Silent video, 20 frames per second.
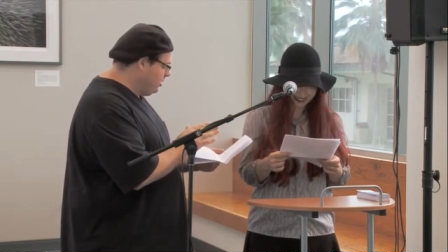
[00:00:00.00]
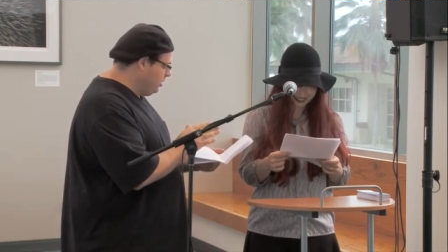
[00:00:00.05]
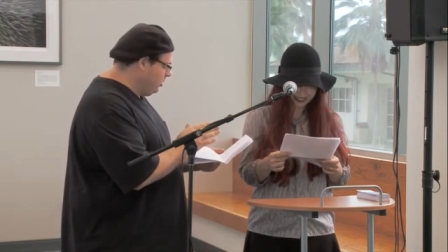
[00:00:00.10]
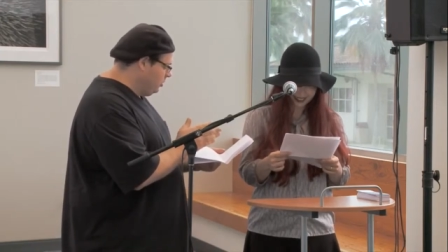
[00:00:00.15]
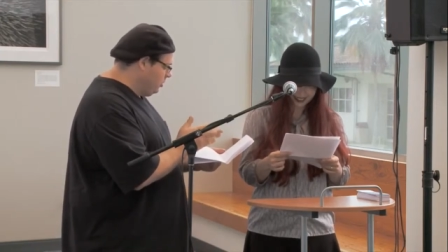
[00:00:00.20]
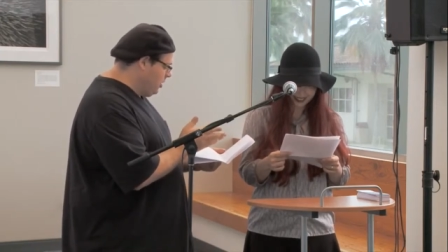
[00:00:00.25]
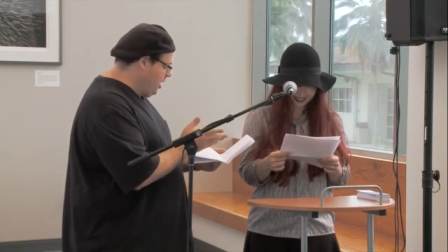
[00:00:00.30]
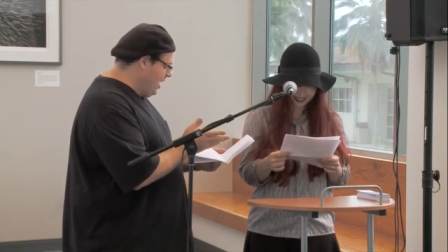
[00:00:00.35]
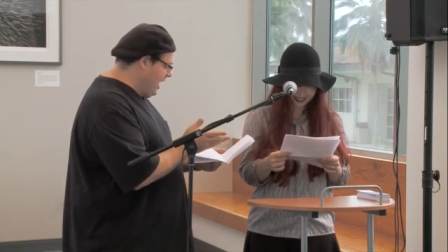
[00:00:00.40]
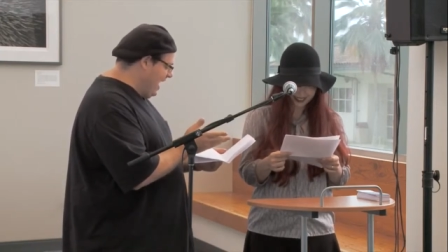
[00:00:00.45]

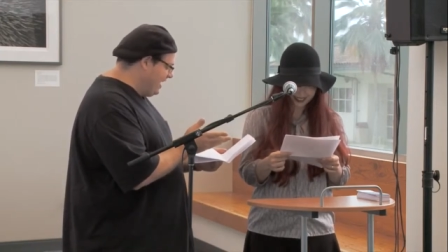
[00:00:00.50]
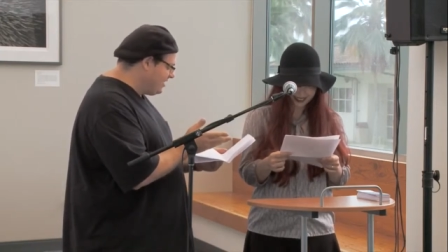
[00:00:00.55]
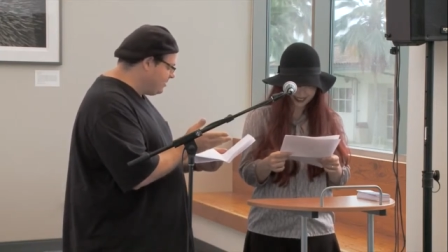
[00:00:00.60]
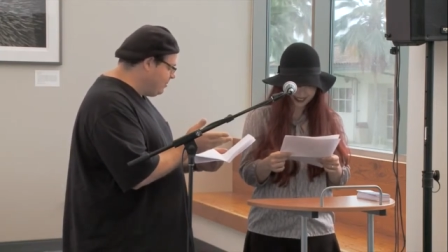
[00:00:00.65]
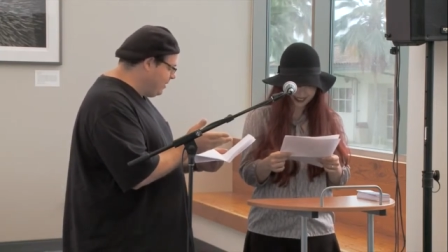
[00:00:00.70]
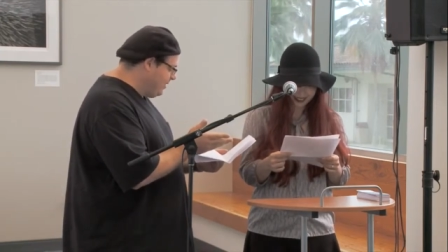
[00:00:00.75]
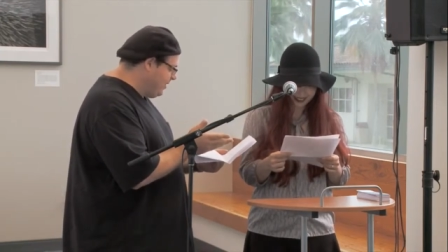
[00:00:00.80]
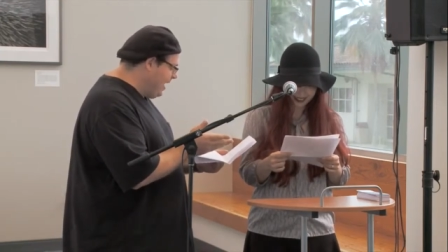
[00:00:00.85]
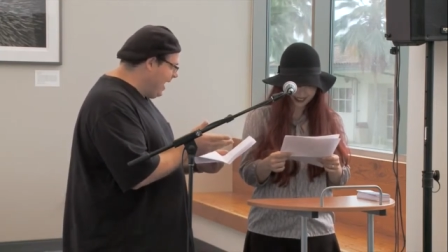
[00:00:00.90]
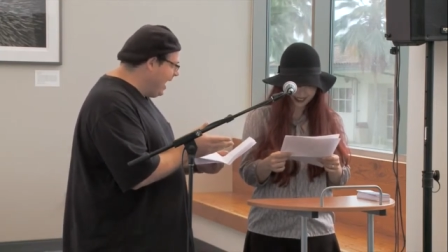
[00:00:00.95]
you do not
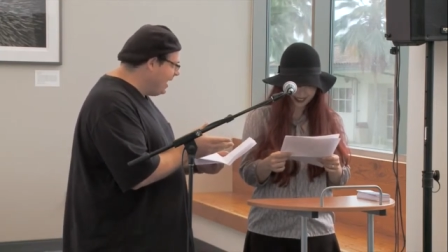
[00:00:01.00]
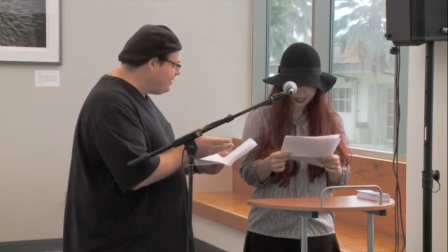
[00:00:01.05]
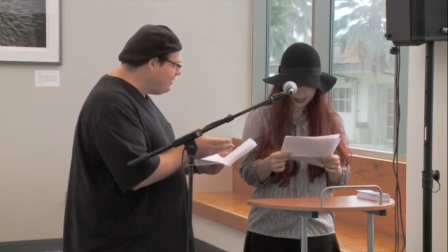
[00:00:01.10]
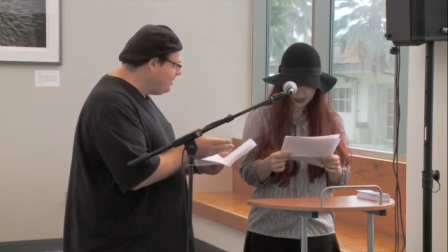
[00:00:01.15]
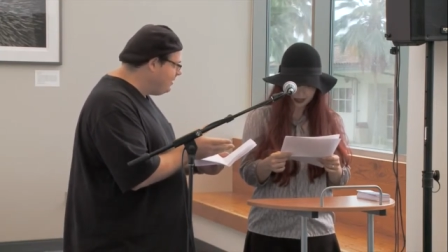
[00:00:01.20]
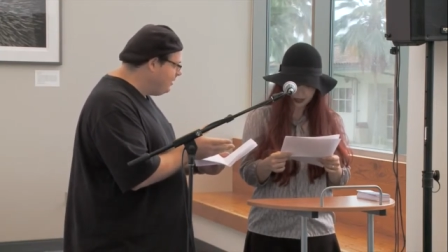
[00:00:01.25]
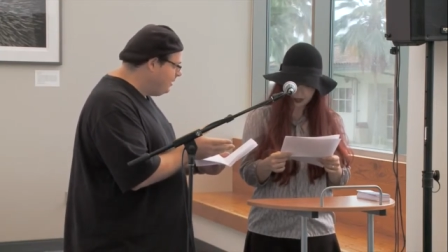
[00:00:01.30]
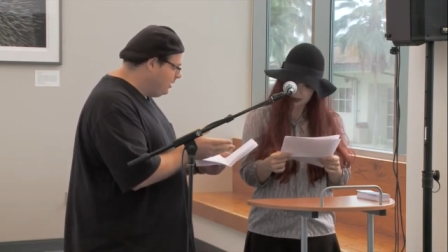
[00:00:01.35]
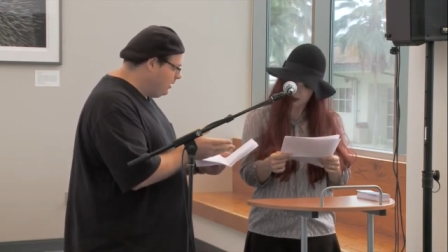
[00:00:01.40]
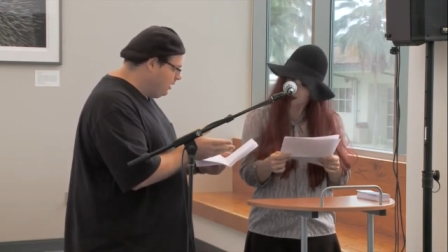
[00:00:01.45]
ask me
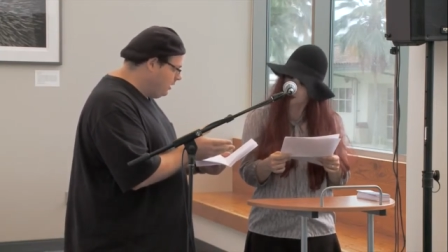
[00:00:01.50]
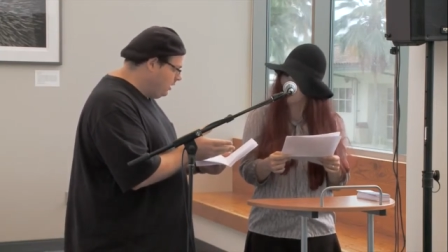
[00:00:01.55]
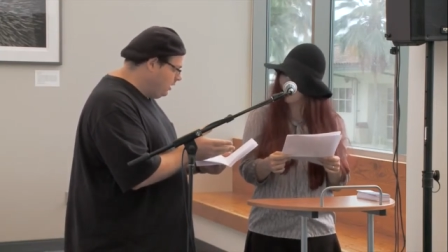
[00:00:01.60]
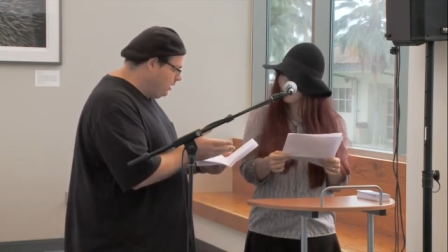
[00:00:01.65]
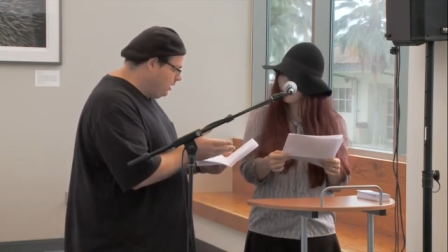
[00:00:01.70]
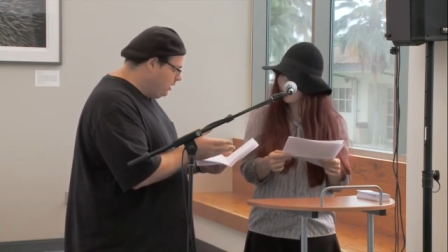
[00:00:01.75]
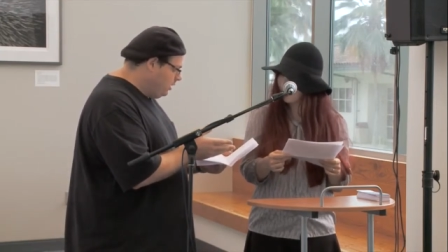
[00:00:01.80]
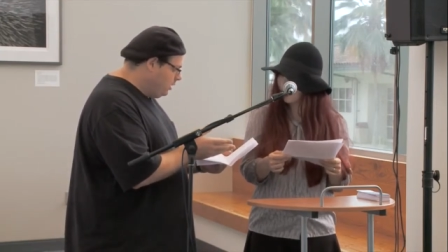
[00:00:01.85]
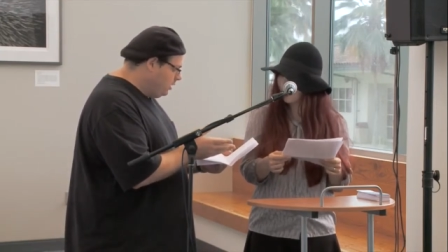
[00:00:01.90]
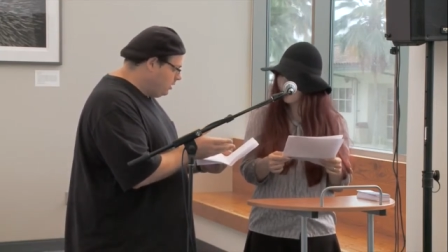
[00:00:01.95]
that.
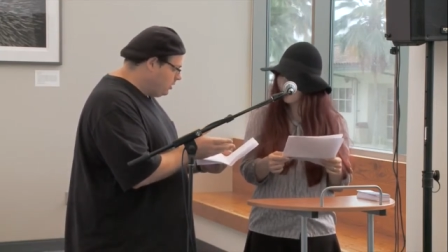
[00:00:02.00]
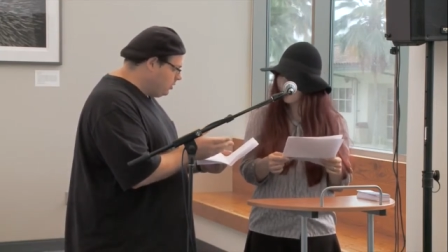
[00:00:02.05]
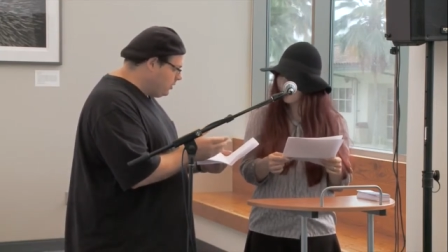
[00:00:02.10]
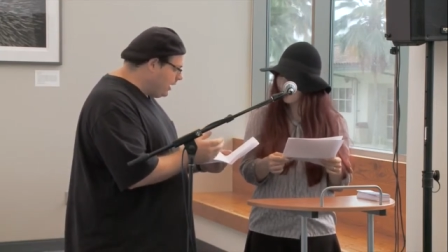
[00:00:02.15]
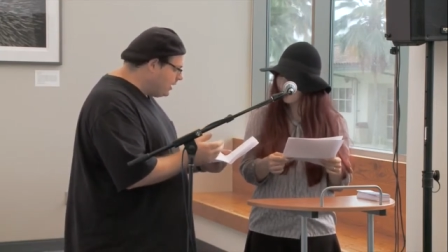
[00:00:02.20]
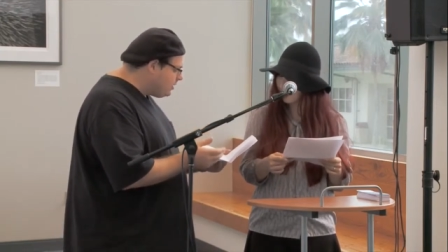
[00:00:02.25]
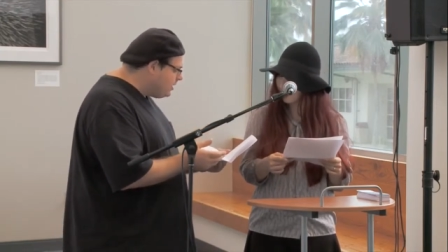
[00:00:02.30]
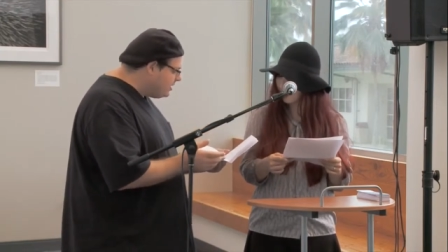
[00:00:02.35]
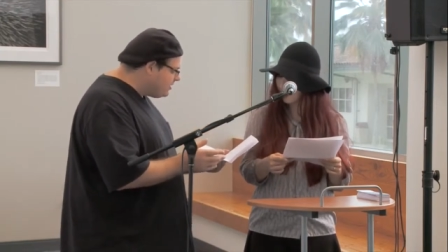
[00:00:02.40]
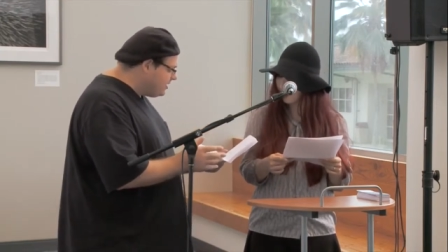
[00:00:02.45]
Do
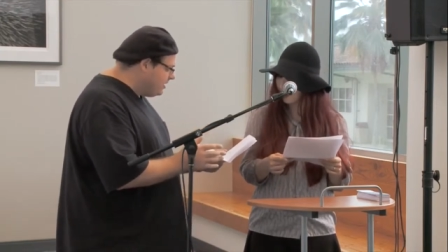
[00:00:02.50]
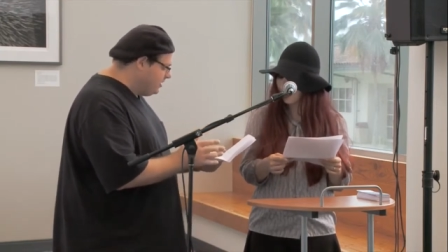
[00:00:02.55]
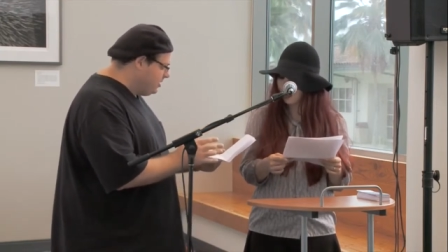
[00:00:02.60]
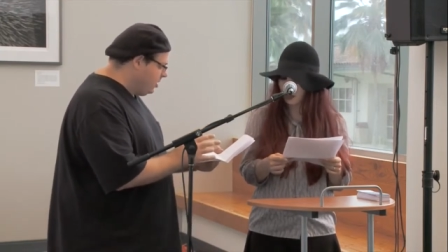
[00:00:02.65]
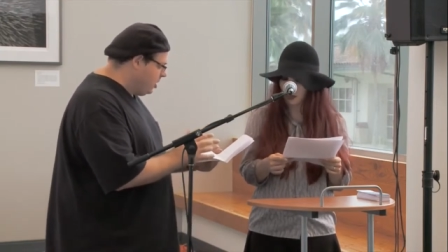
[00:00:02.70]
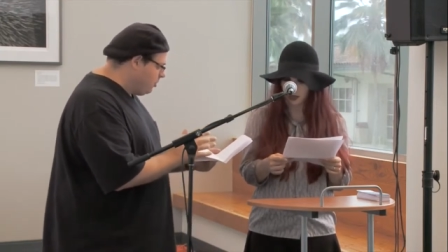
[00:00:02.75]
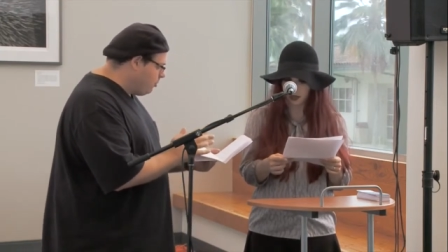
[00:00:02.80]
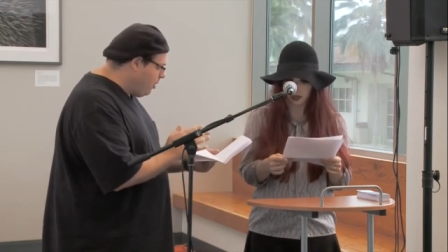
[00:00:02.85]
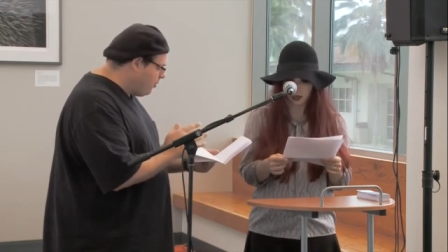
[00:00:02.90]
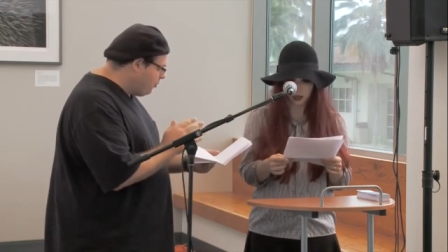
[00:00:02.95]
not listen
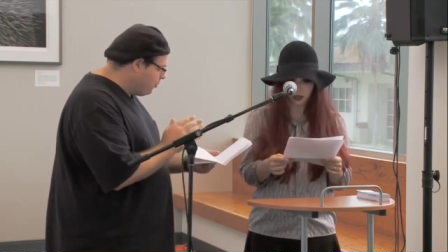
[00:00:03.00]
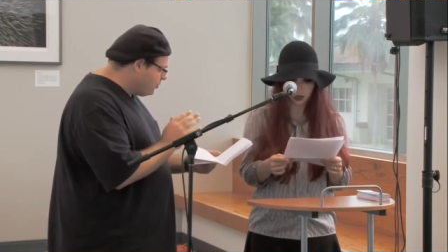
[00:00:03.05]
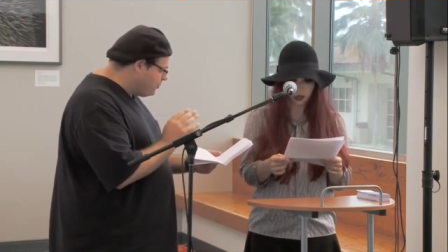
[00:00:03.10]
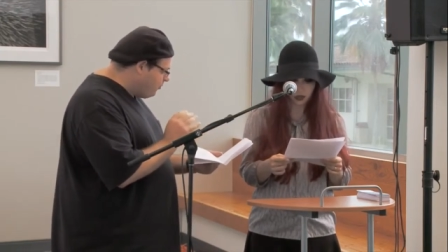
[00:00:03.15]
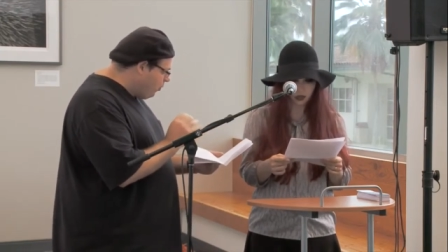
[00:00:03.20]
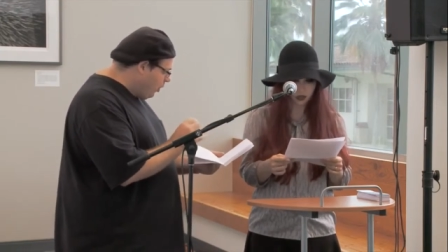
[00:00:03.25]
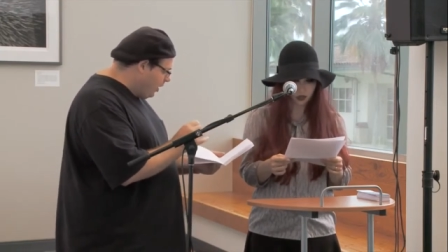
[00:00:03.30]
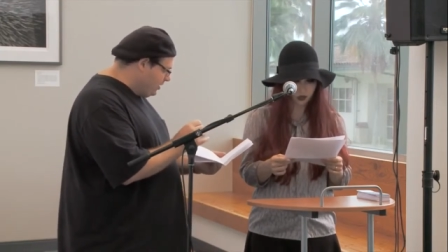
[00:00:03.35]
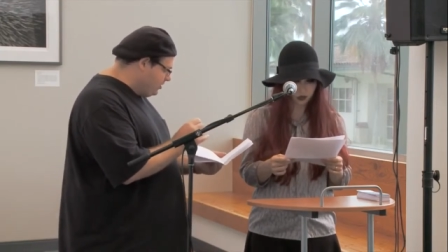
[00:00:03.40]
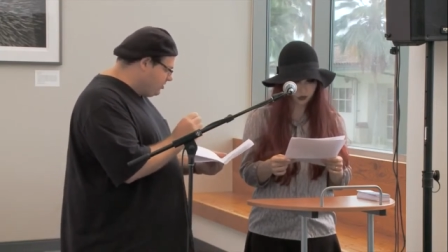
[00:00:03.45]
to your mother's
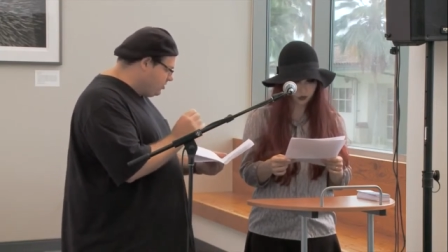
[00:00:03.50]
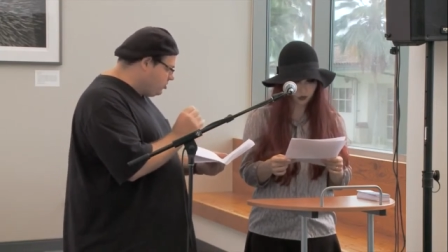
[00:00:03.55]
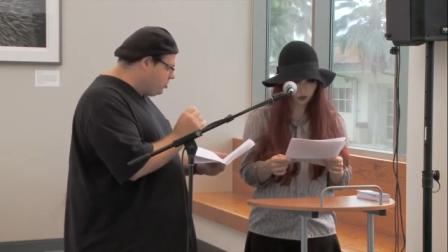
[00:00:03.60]
voice.